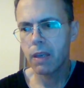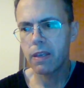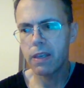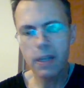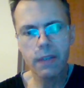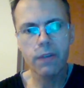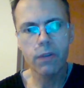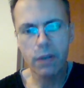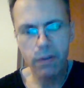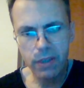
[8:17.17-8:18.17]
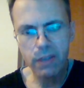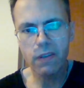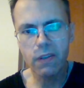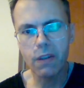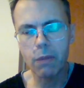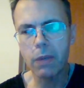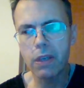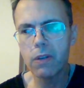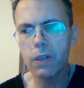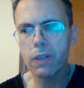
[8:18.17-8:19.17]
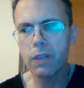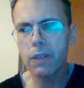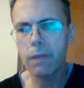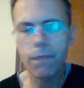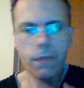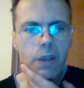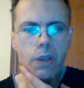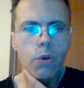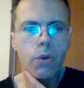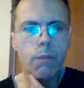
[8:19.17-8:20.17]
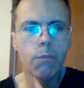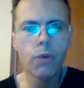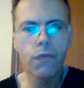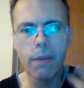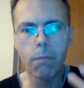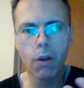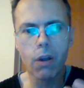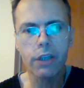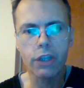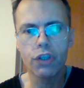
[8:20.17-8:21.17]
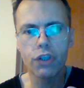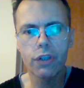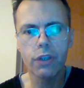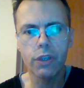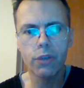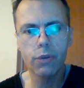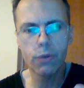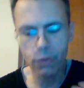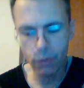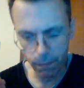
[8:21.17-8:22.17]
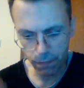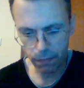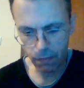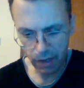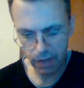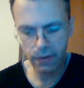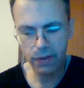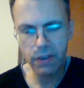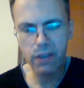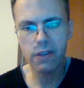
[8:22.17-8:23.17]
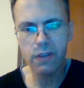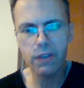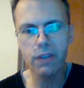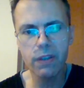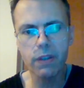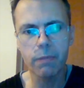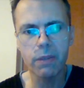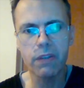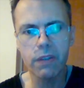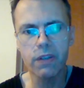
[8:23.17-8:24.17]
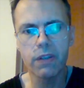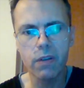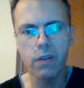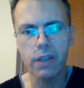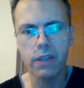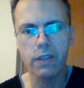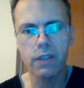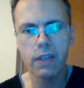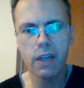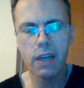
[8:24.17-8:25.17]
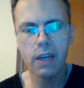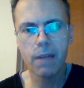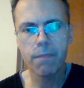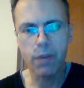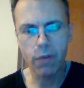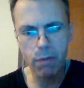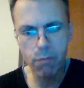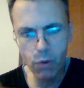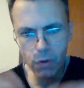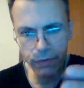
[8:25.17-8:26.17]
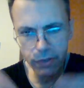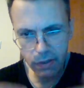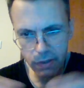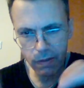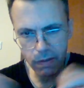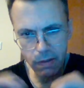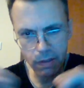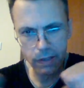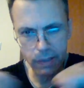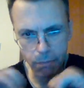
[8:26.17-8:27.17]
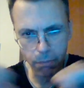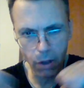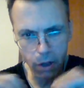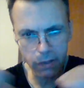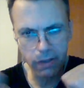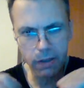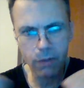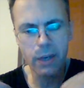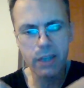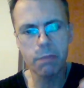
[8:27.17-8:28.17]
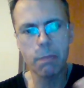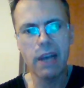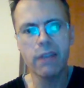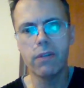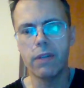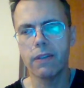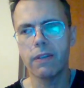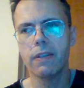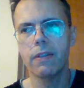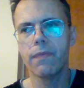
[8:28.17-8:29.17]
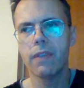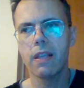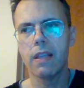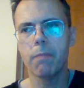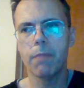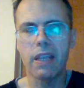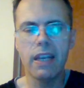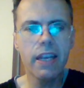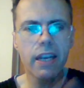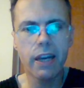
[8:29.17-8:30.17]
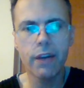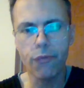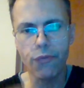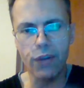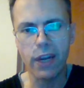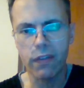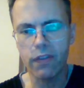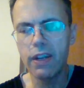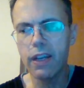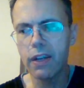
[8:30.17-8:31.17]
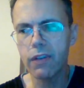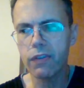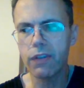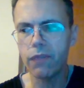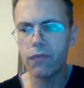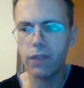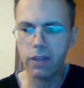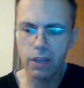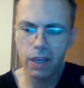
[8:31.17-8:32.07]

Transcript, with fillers: Yes, you are resistant because you remove the blockage. You everything in the system that circulates removes the blocked otherwise patterns. But any kind of fat, any kind of stuff that